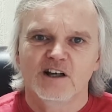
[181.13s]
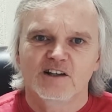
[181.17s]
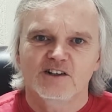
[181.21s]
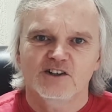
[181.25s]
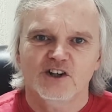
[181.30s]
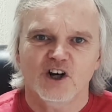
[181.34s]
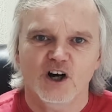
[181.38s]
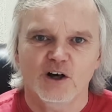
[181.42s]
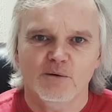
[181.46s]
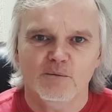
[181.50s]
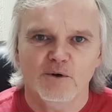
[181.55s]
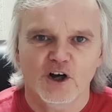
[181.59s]

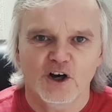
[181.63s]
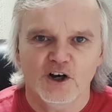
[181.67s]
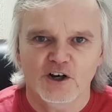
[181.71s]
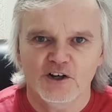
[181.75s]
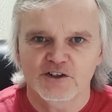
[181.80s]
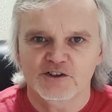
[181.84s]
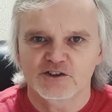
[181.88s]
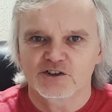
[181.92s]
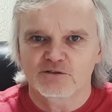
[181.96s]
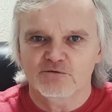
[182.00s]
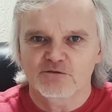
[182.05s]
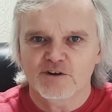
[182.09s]

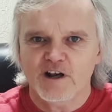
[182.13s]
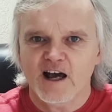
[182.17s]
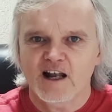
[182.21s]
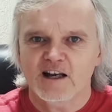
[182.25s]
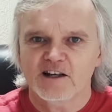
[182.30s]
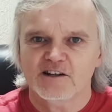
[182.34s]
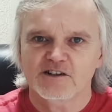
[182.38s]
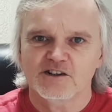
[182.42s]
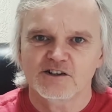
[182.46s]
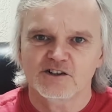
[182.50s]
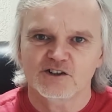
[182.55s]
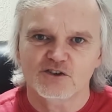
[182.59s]
timelines and
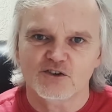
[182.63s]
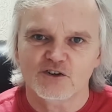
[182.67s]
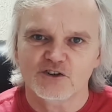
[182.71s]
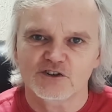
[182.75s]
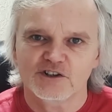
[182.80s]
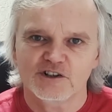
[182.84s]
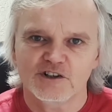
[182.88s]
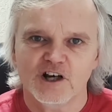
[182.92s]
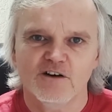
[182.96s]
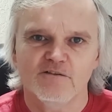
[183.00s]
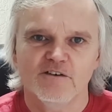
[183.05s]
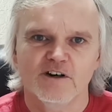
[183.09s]
realities
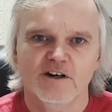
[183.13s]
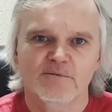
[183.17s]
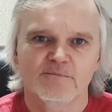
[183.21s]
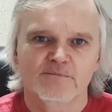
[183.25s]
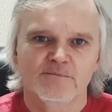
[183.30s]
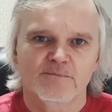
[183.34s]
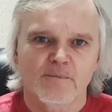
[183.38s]
crossing over.